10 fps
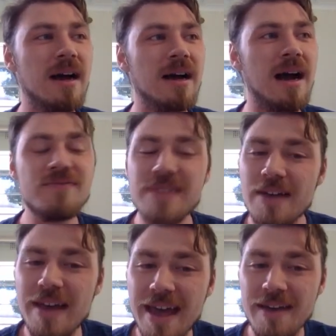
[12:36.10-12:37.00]
I've
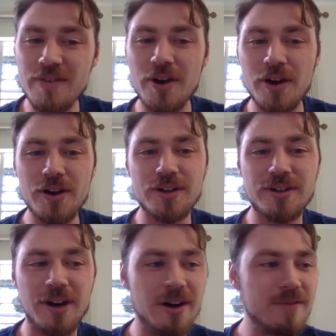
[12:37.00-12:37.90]
never ever heard
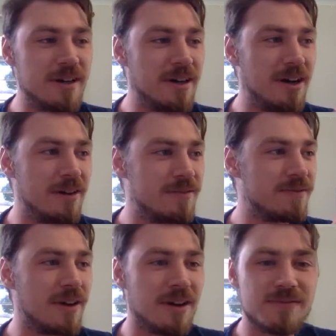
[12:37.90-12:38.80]

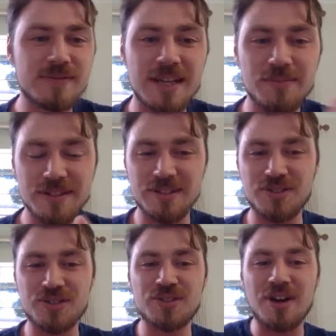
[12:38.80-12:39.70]
of someone
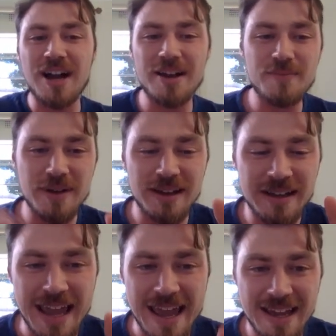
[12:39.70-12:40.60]
describe
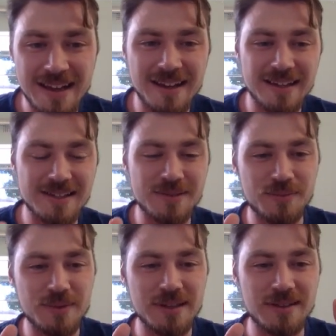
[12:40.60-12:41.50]
a haircut
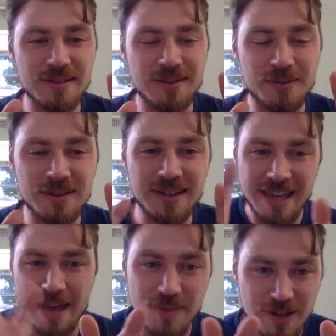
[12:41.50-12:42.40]
with the
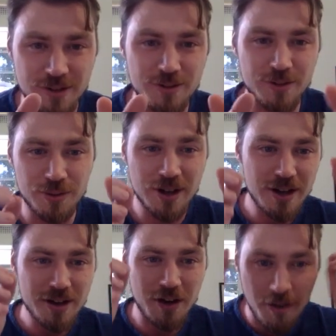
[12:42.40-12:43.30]
chemical
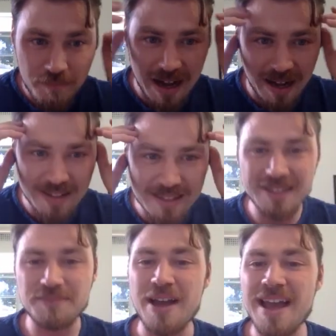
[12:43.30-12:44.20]
compounds in
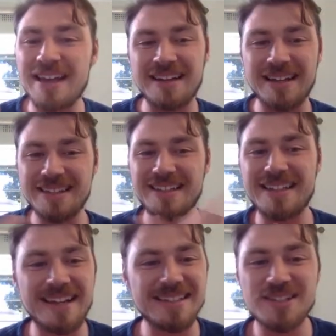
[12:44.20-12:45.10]
the brain, and I think
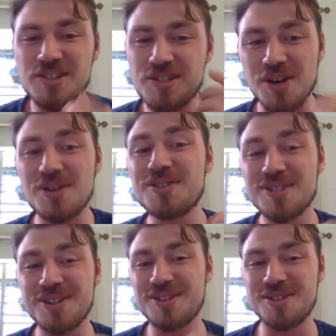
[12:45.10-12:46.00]
that is
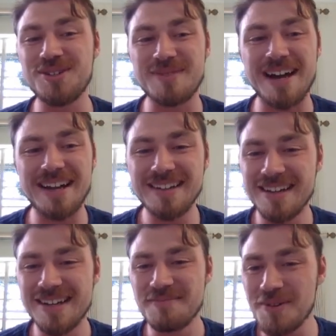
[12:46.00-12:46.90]
so cool, man.
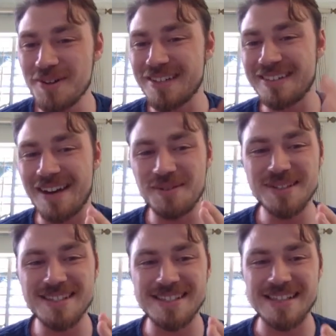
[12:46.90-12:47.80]
Morgan, that
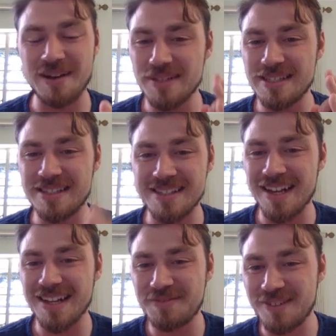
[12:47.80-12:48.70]
was
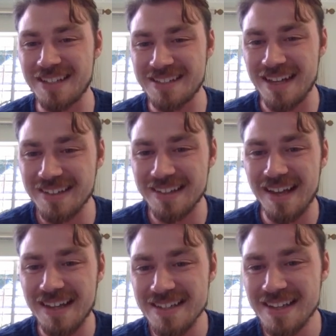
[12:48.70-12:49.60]
insightful. I dug that.